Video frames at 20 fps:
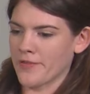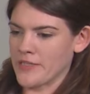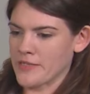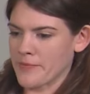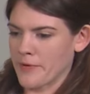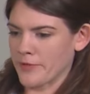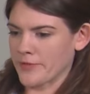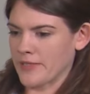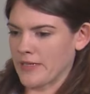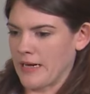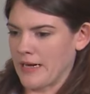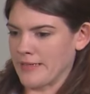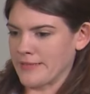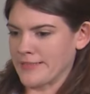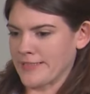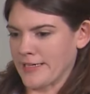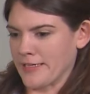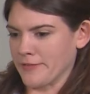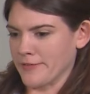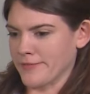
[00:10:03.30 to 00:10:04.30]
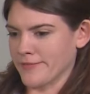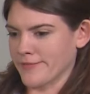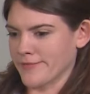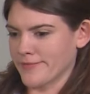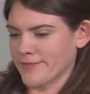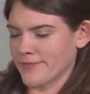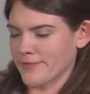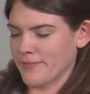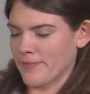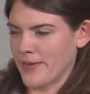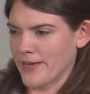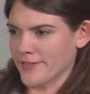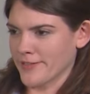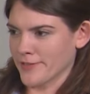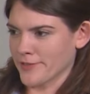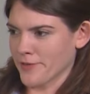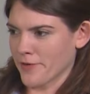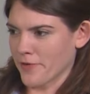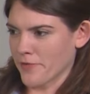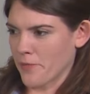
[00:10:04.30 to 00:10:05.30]
these pros and cons out makes
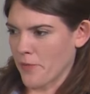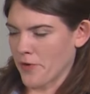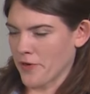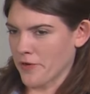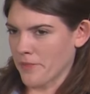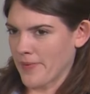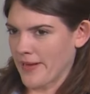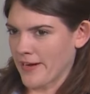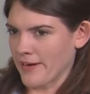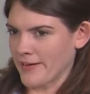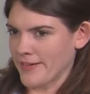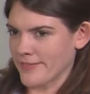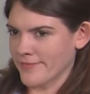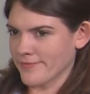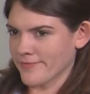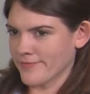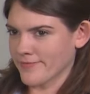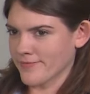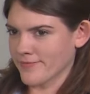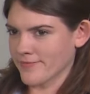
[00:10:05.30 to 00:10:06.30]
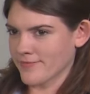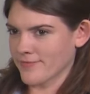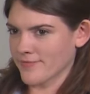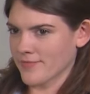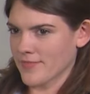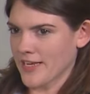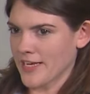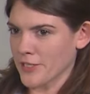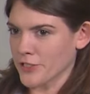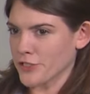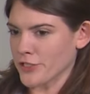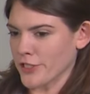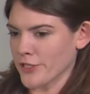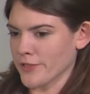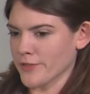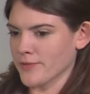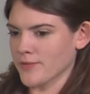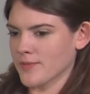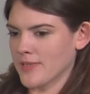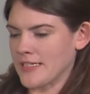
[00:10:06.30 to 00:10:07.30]
it sort of more an apparent
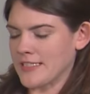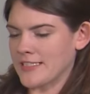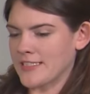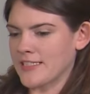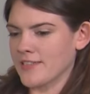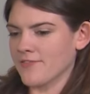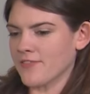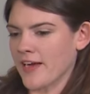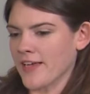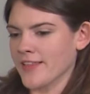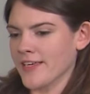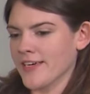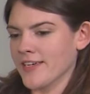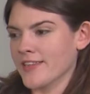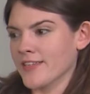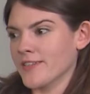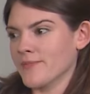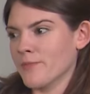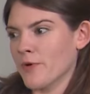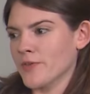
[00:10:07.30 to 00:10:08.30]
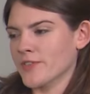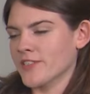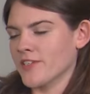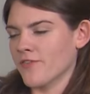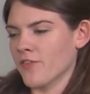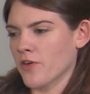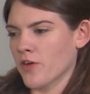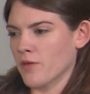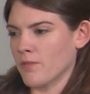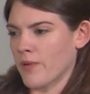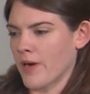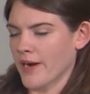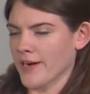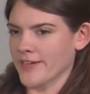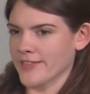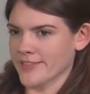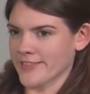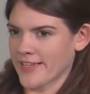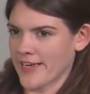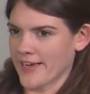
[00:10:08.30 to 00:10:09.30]
issue. I think the most difficult part
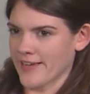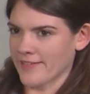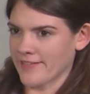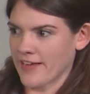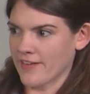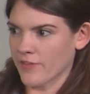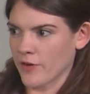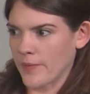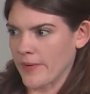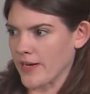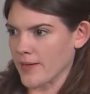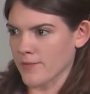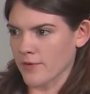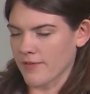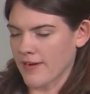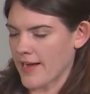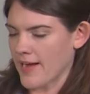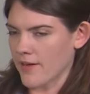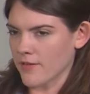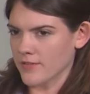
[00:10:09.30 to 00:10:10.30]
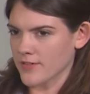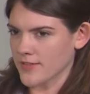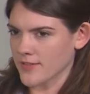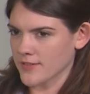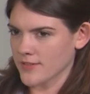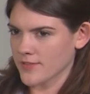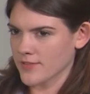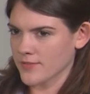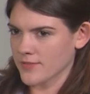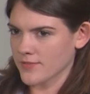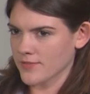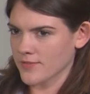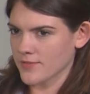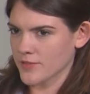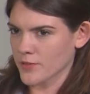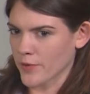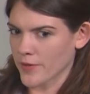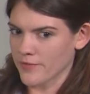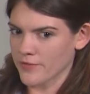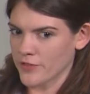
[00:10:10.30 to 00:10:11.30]
is that everyone I'm around is
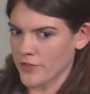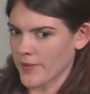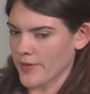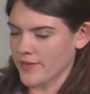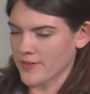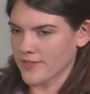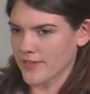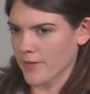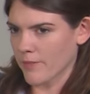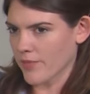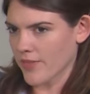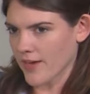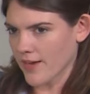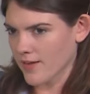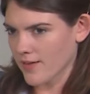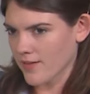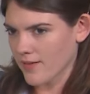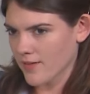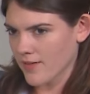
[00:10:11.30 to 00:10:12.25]
sort of doing the same thing.